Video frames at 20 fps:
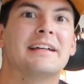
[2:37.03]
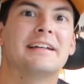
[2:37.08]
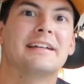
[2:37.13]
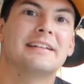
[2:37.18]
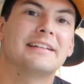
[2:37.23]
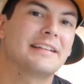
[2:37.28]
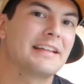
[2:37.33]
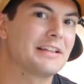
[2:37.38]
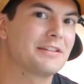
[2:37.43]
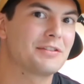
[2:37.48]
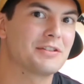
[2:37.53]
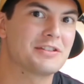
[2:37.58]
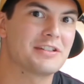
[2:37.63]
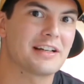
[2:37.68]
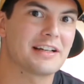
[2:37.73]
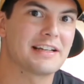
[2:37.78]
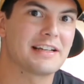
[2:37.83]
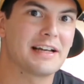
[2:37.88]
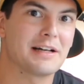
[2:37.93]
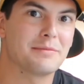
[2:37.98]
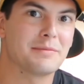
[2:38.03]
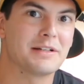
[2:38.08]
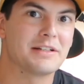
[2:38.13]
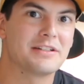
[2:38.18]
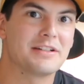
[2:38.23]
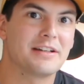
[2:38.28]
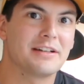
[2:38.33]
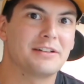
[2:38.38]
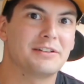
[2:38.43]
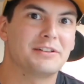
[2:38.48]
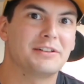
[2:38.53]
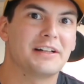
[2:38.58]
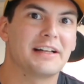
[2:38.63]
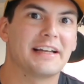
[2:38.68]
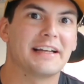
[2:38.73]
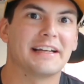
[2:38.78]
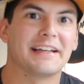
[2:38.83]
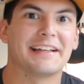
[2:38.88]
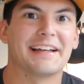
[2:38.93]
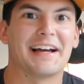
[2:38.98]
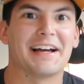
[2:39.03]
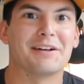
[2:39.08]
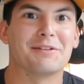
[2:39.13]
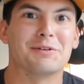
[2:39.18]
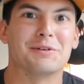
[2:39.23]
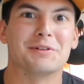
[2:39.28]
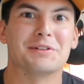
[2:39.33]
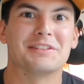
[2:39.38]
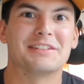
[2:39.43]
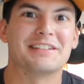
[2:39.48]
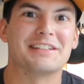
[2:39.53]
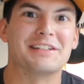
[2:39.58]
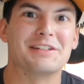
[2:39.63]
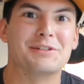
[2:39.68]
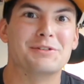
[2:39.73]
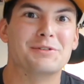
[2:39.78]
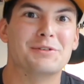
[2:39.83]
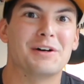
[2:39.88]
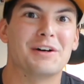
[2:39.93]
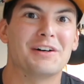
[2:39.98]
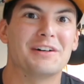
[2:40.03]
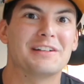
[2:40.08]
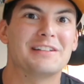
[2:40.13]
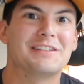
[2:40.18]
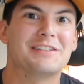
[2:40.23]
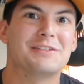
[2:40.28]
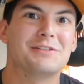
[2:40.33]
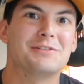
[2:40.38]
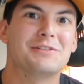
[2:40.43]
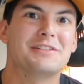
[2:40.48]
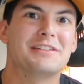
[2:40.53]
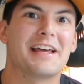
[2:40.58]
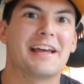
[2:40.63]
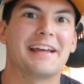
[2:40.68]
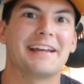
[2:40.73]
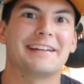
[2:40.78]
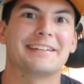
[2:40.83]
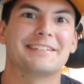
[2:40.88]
Thanks for checking out my channel and I will see you on Tuesday.